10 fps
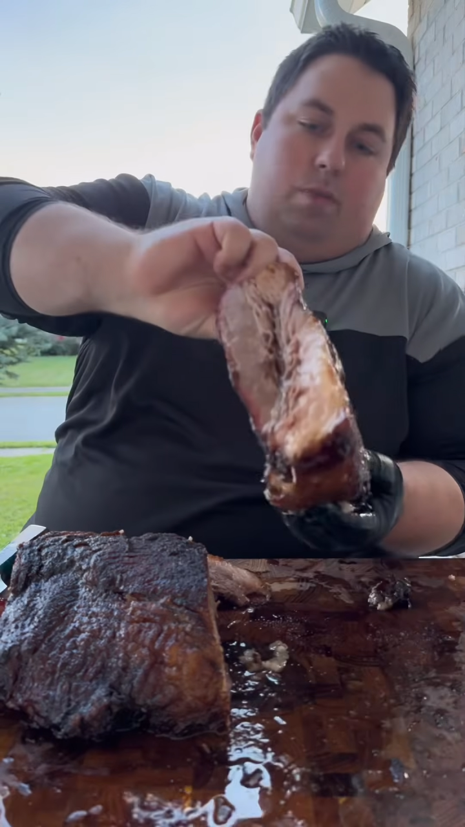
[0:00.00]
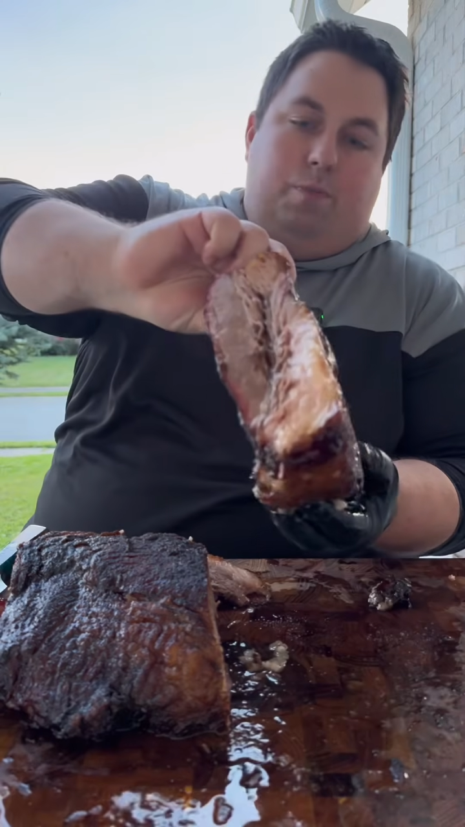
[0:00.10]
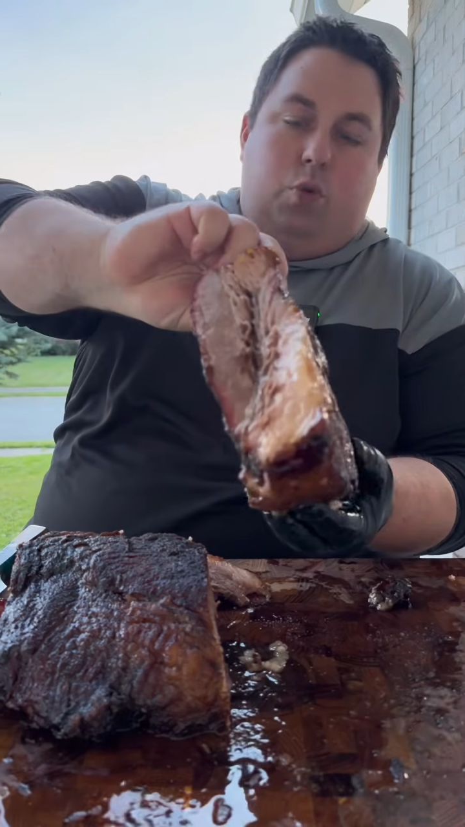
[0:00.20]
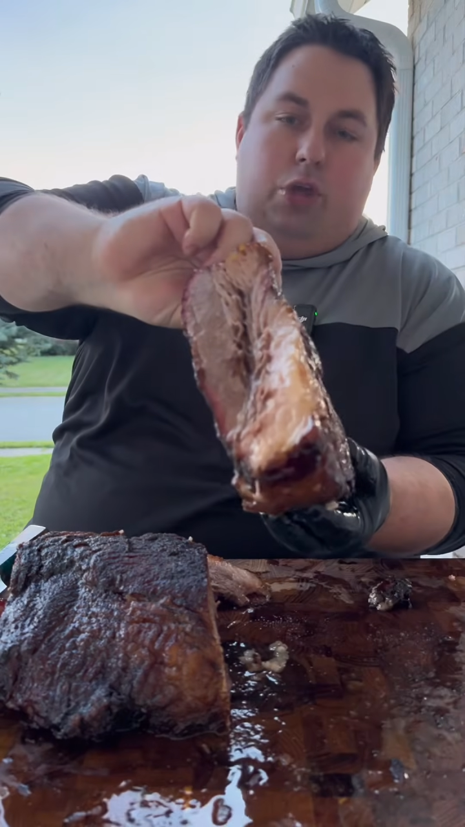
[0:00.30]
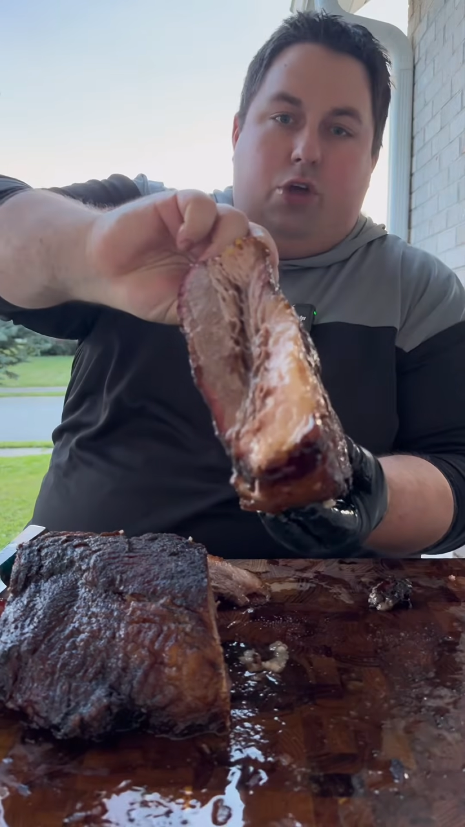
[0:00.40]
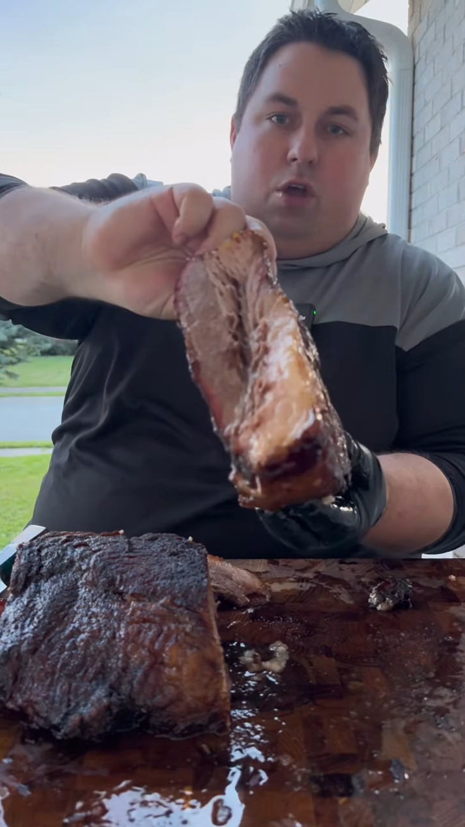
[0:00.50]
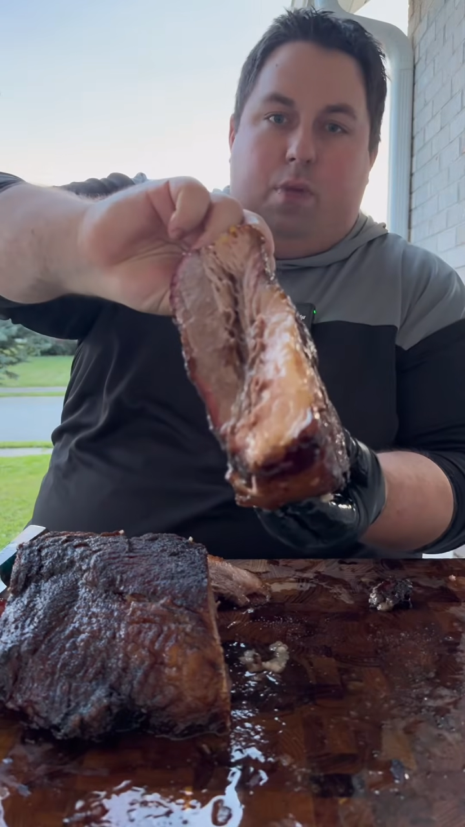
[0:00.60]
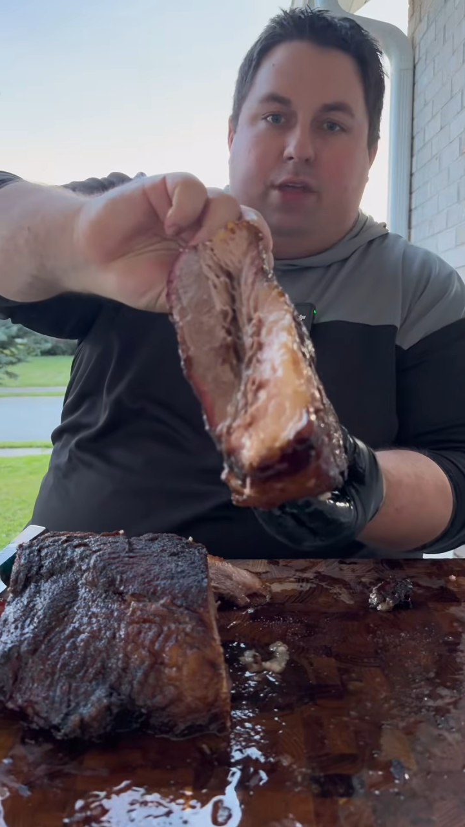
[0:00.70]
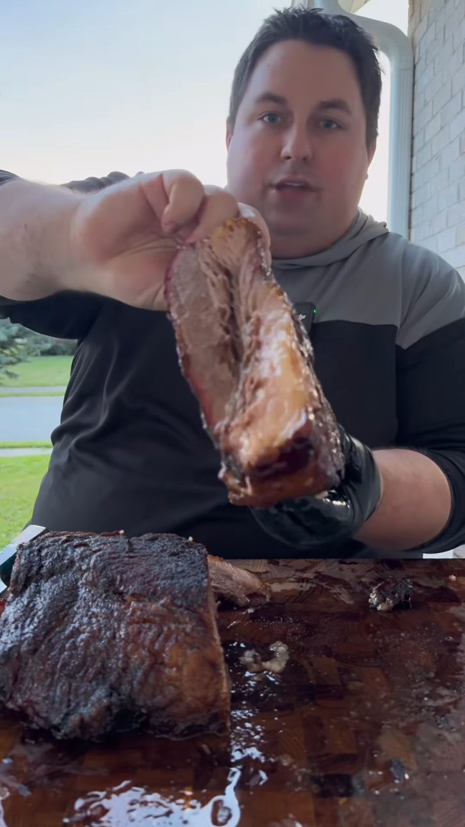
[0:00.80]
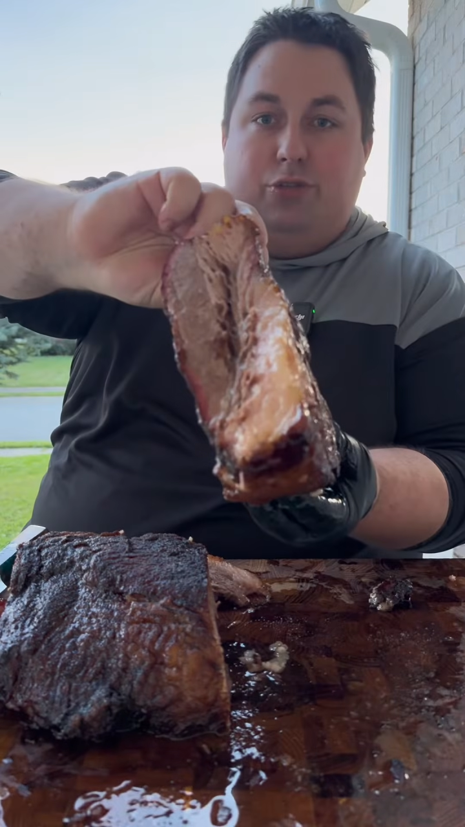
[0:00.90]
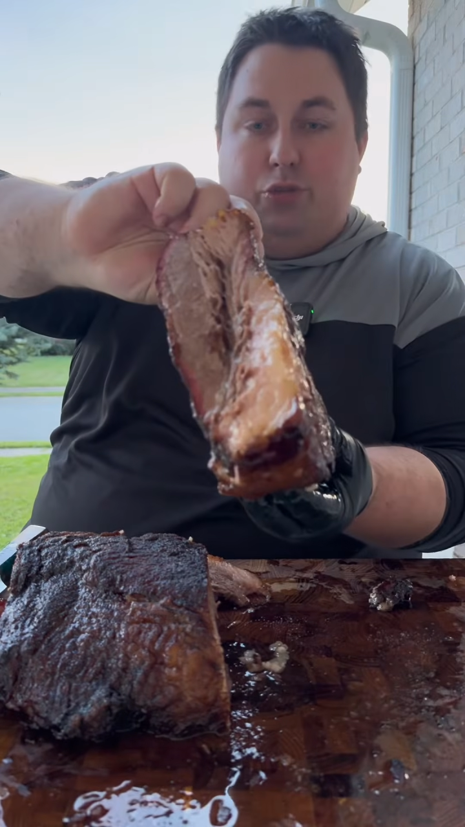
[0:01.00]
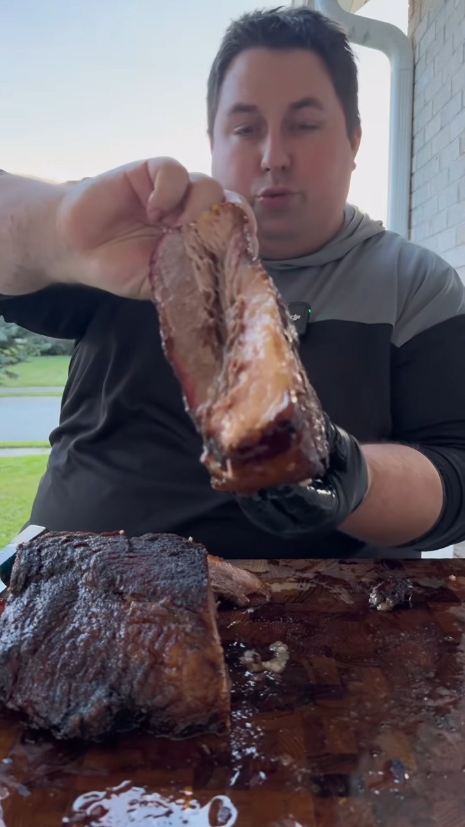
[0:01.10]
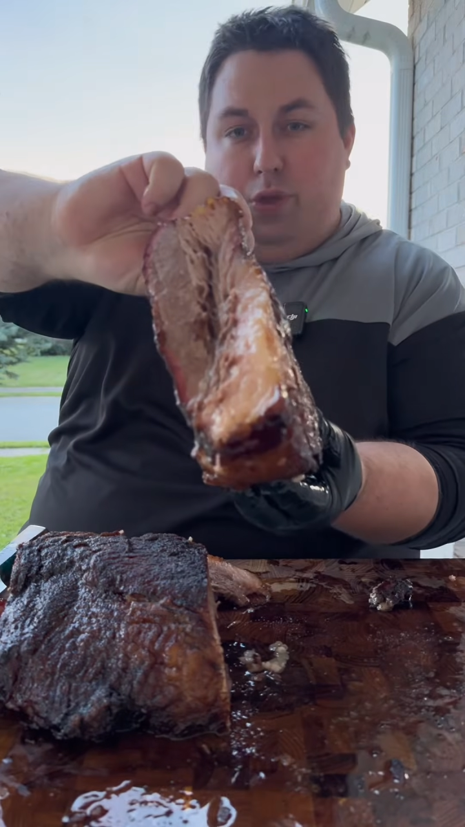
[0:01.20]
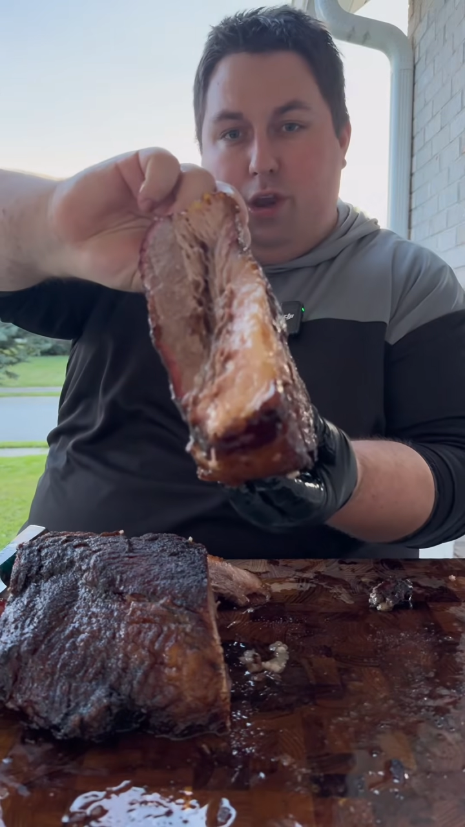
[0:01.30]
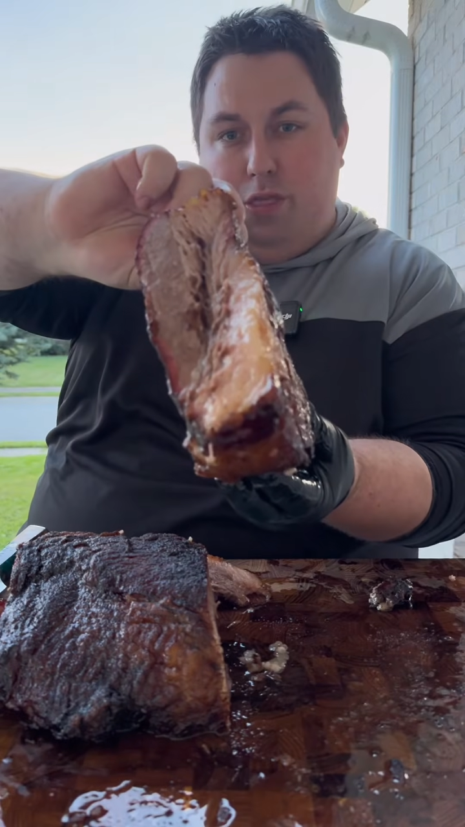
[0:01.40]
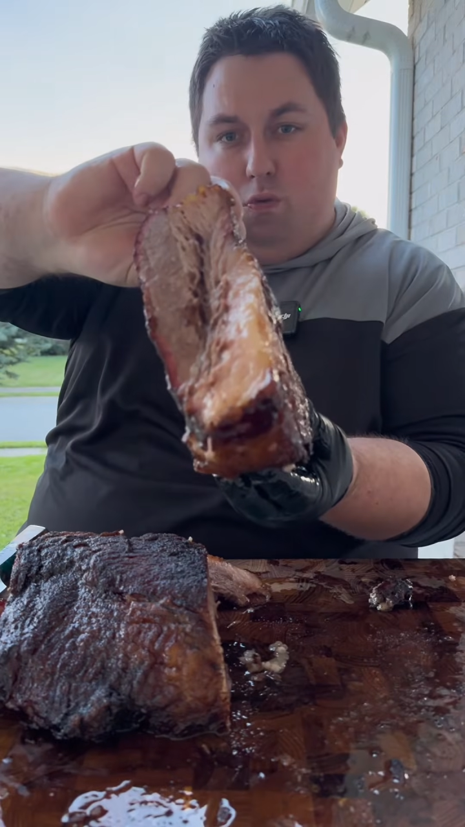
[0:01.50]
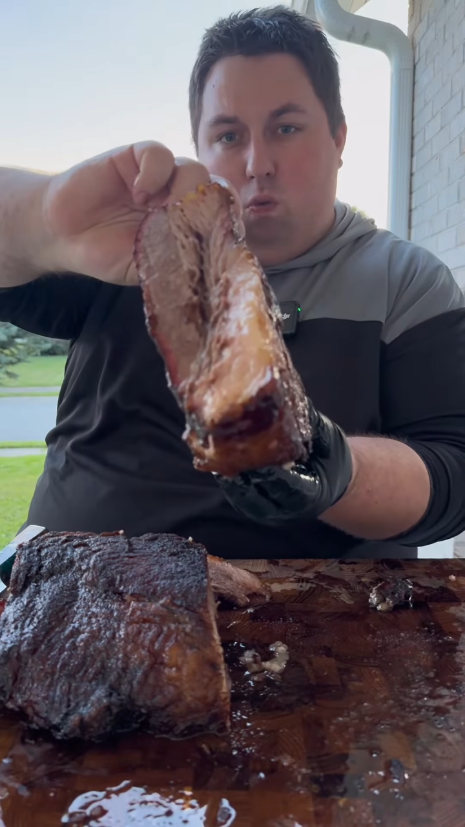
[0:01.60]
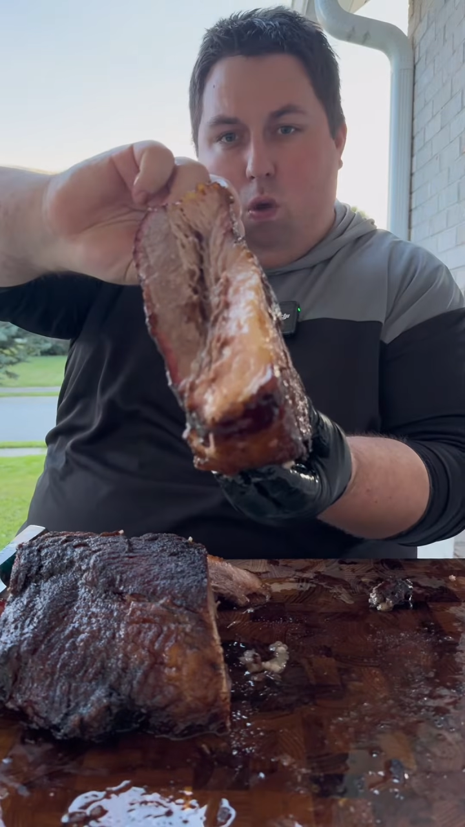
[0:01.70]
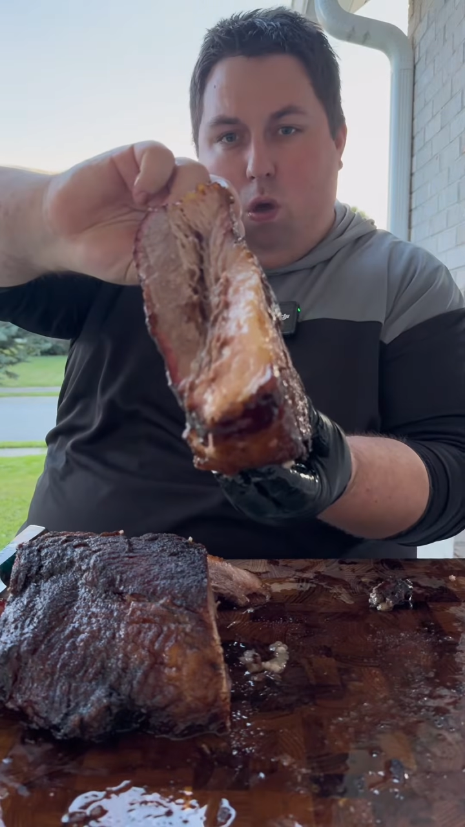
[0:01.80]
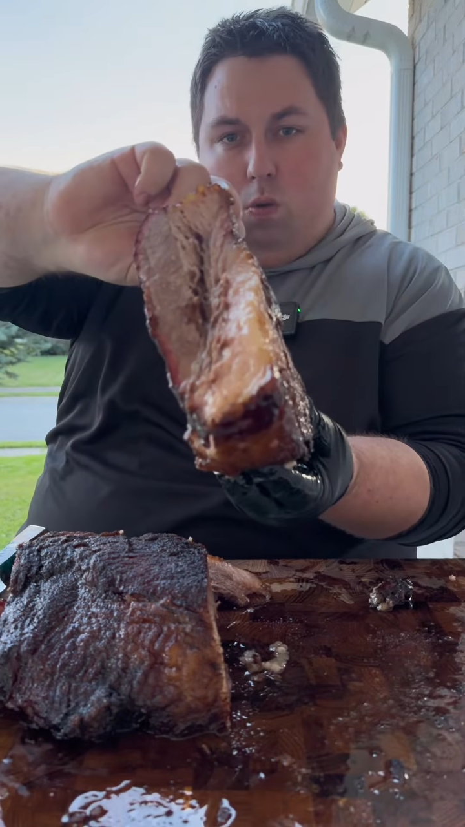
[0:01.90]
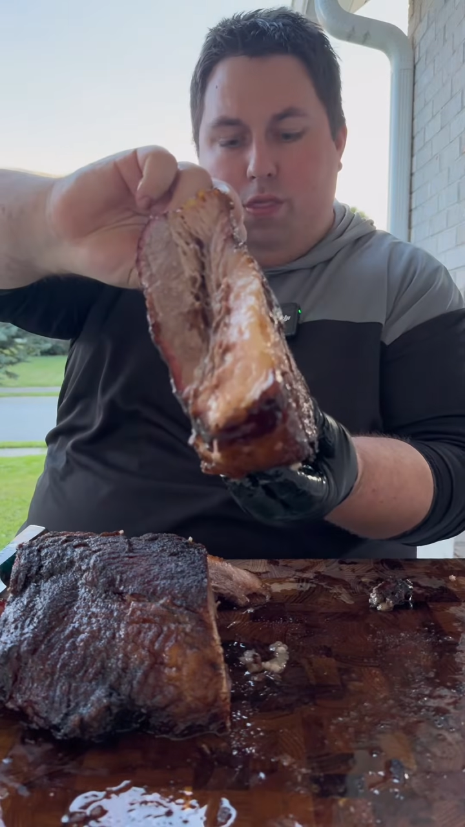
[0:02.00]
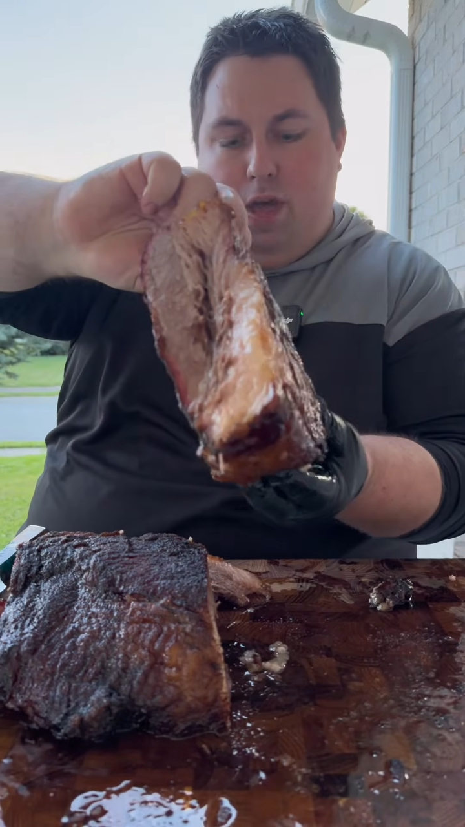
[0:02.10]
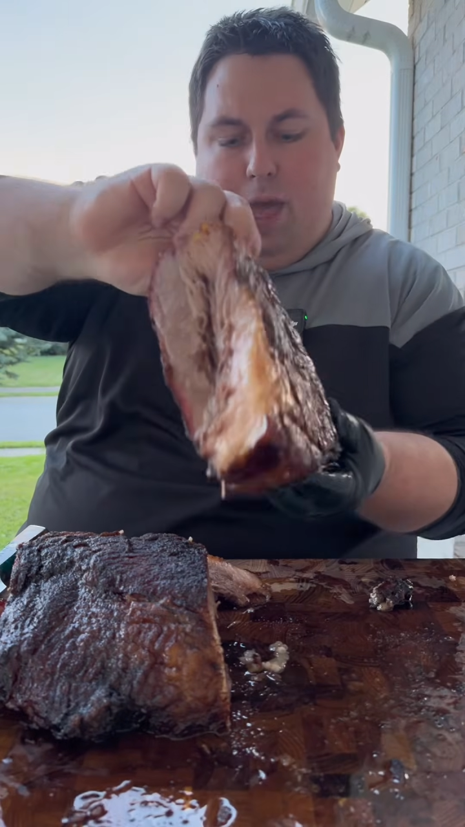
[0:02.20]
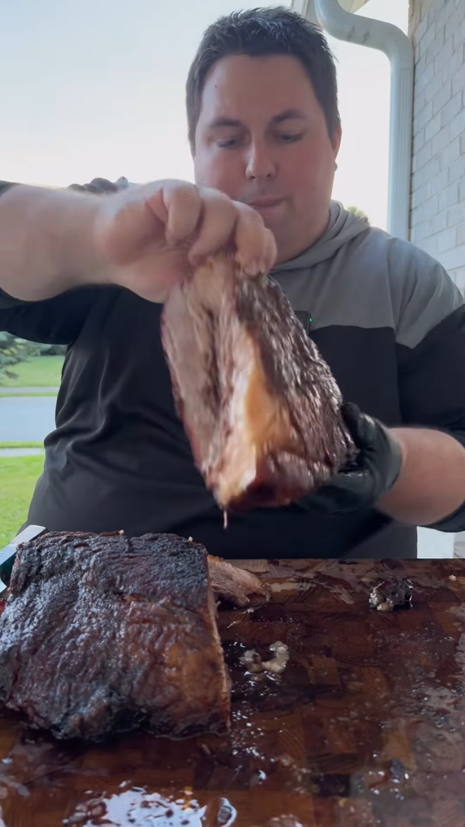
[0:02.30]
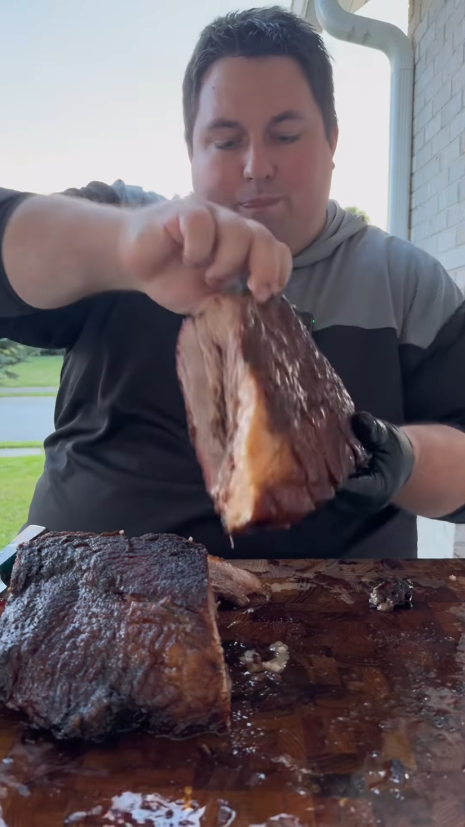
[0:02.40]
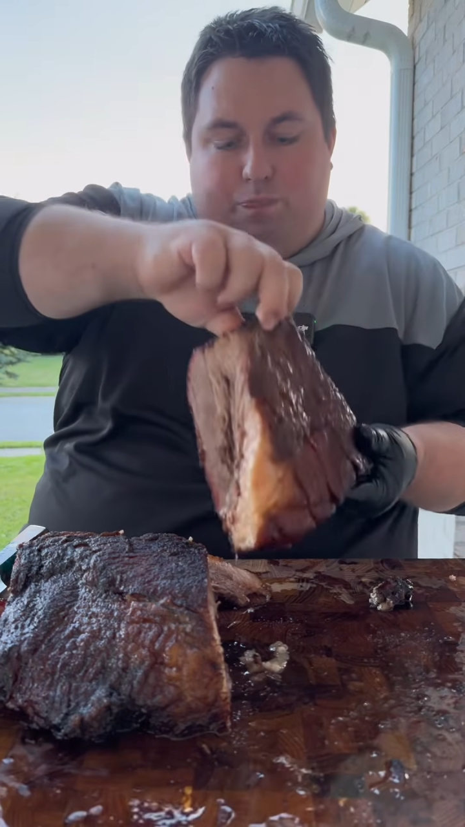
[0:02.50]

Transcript: When you cook them like this, there's really nothing wrong with that.